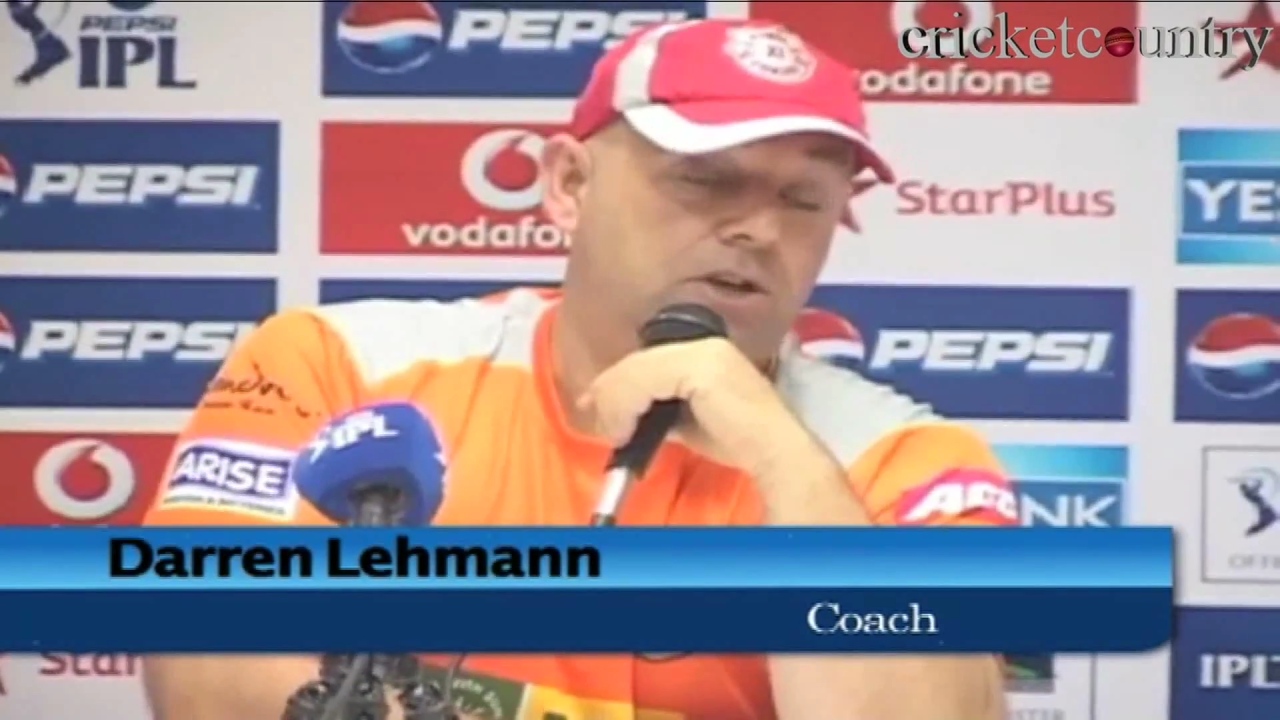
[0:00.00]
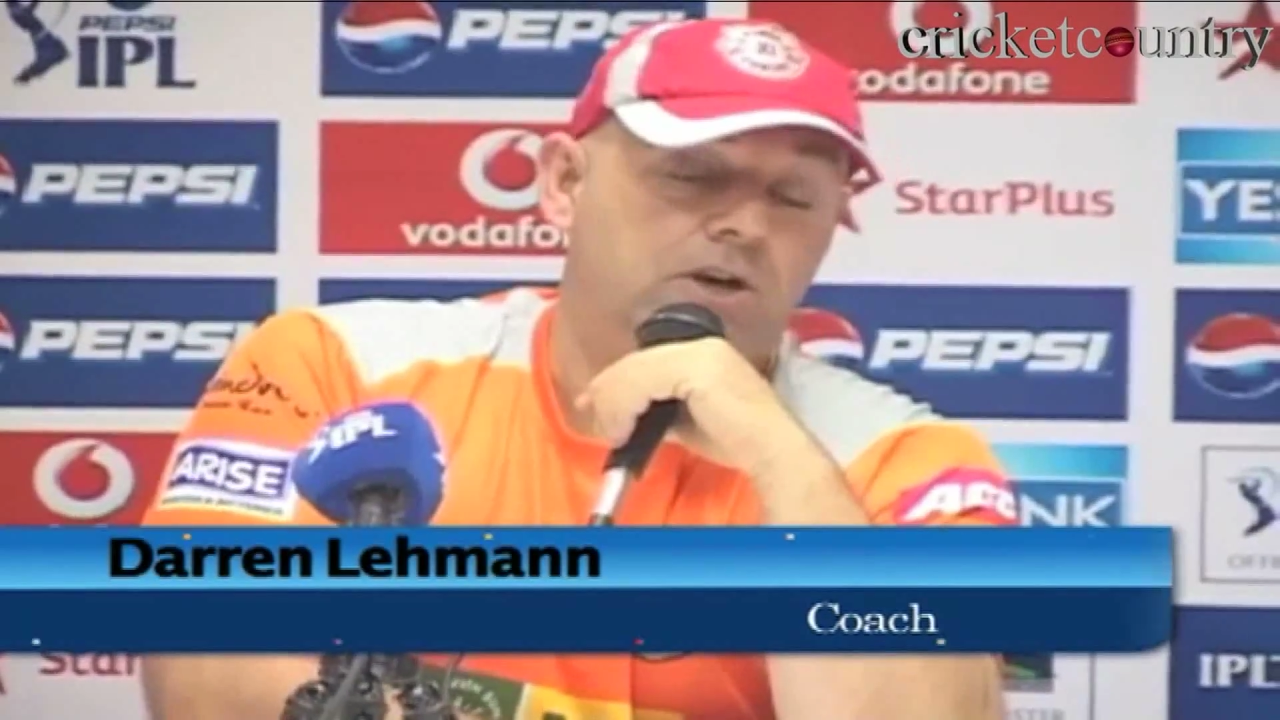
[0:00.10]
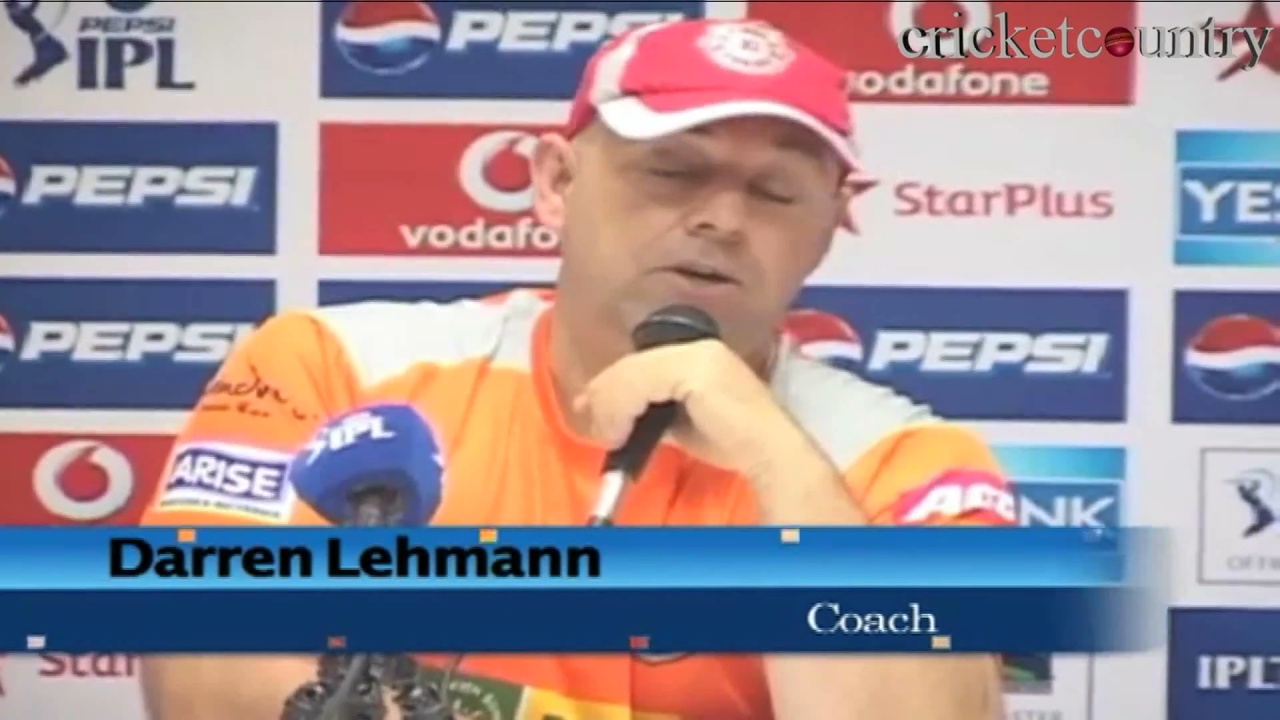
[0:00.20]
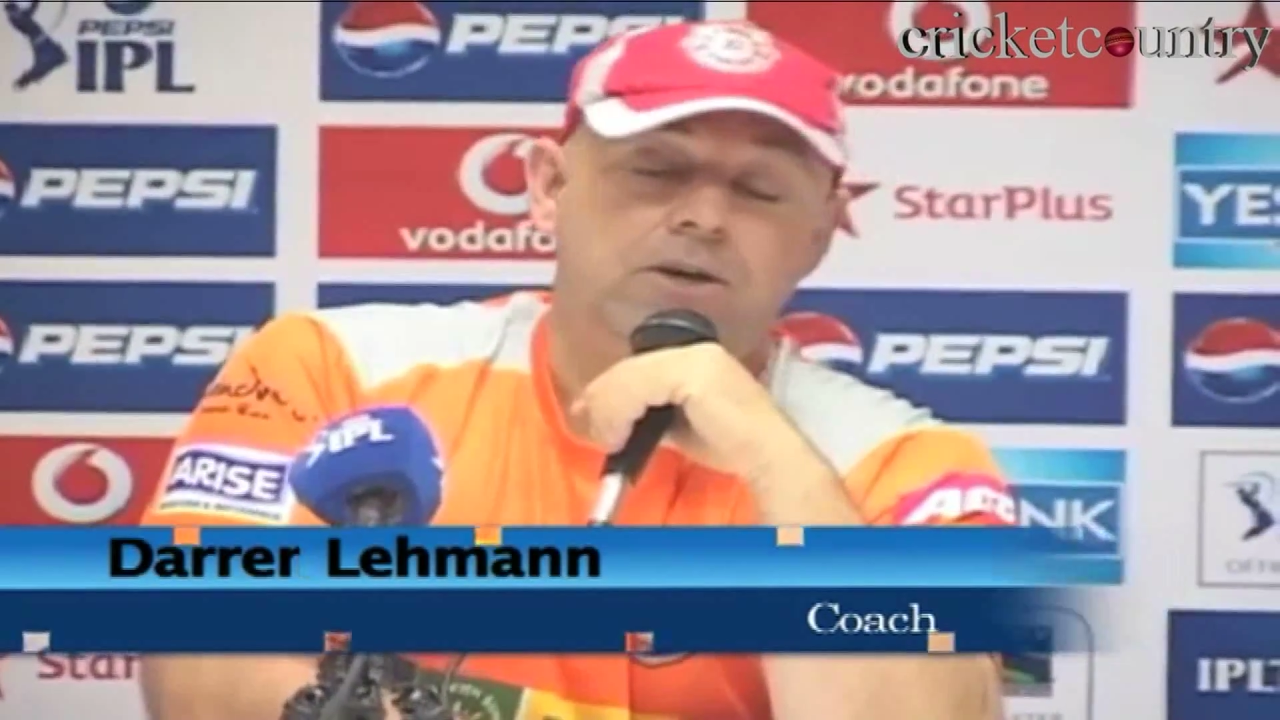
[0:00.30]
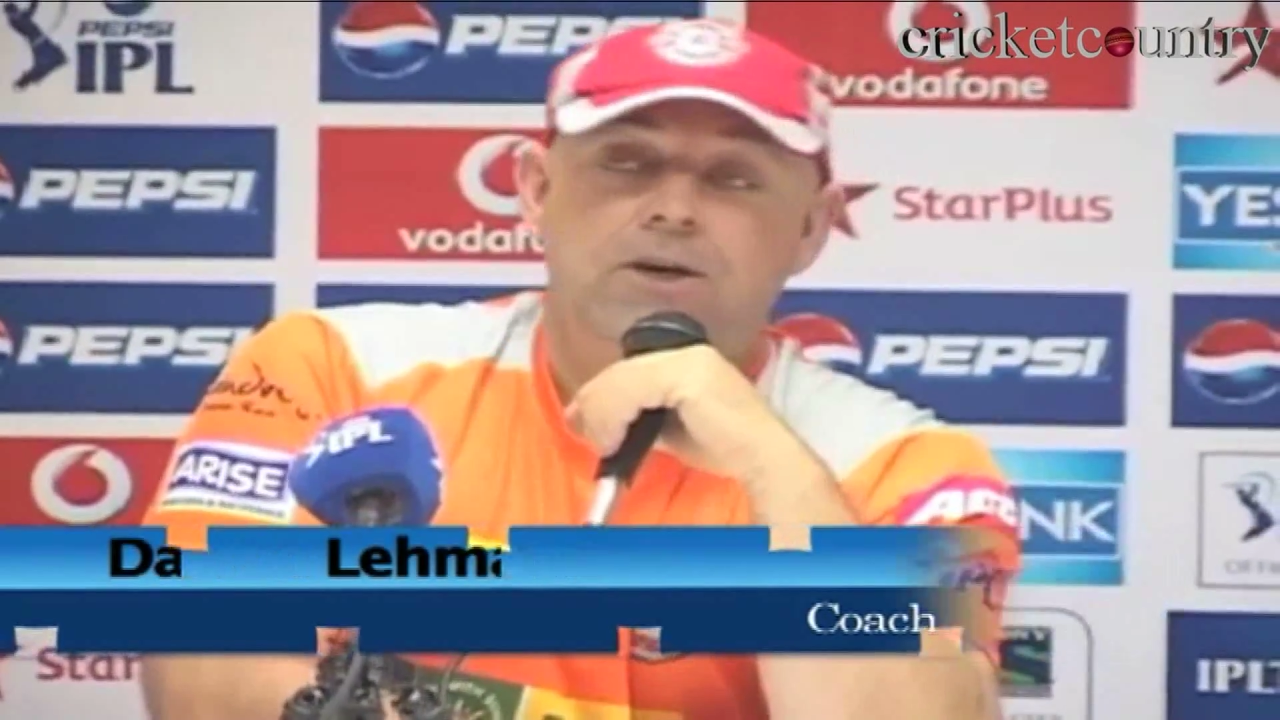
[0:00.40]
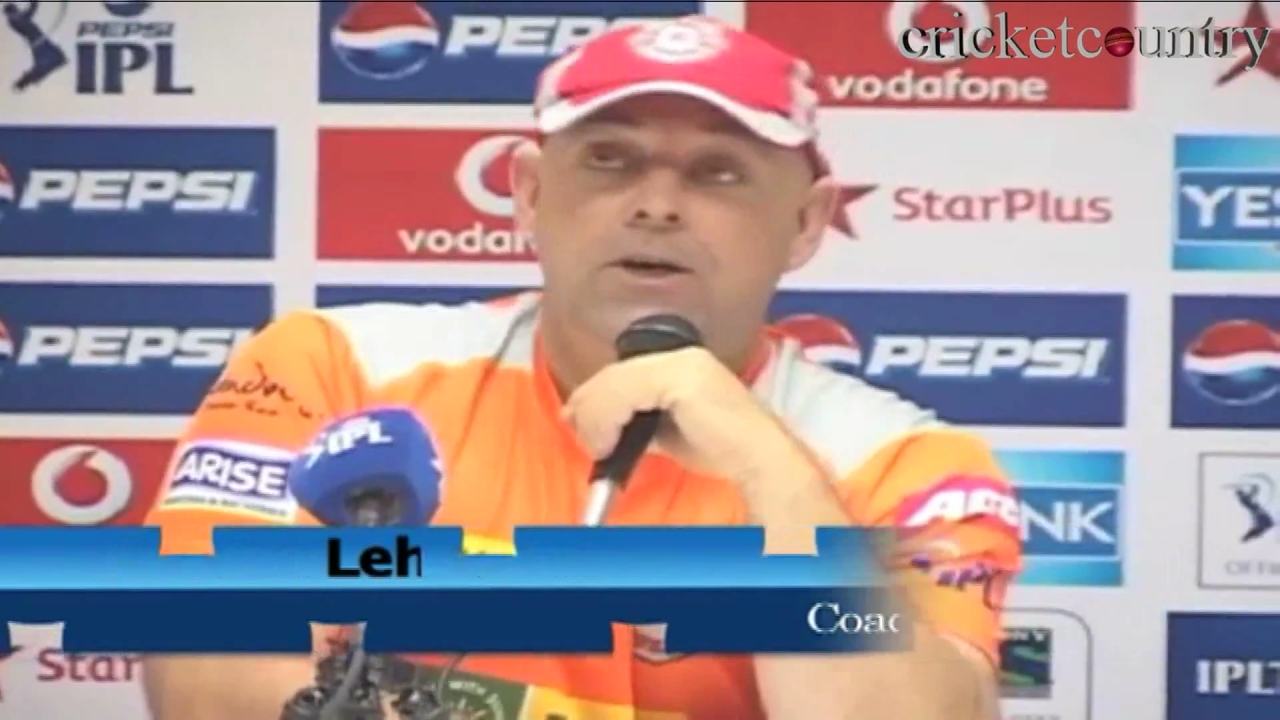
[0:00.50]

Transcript: So